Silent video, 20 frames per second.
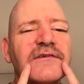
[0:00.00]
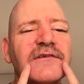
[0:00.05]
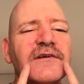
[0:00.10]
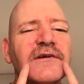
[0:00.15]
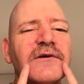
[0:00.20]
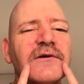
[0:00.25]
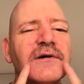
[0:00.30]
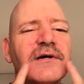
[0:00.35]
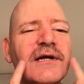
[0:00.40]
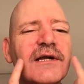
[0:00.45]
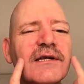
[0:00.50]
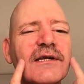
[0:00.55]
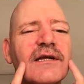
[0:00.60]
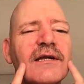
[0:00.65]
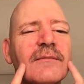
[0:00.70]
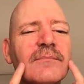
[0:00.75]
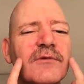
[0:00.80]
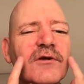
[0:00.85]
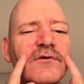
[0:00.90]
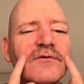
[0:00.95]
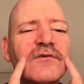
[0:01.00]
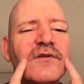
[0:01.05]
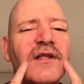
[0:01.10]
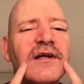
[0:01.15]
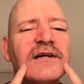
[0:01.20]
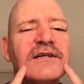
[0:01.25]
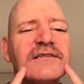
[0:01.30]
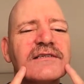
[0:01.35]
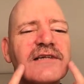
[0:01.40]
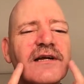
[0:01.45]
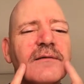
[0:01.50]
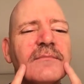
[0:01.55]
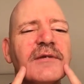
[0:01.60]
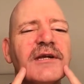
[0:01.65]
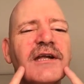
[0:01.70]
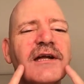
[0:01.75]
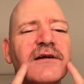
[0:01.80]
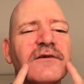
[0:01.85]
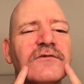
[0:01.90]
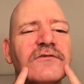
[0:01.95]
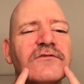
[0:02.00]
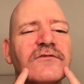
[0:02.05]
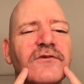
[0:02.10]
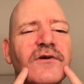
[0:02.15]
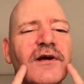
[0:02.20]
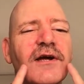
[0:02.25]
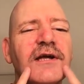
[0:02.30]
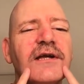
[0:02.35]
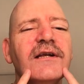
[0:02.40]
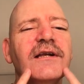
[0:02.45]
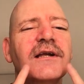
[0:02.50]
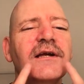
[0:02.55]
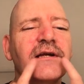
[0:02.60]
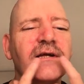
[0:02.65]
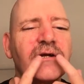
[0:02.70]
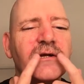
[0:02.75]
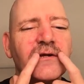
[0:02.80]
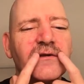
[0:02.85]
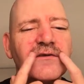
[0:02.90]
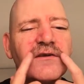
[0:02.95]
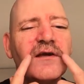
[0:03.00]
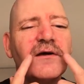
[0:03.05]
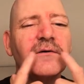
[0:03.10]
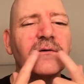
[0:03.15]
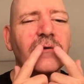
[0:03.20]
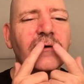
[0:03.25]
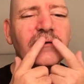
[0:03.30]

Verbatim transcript: to go ahead and keep those lines coming down straight. So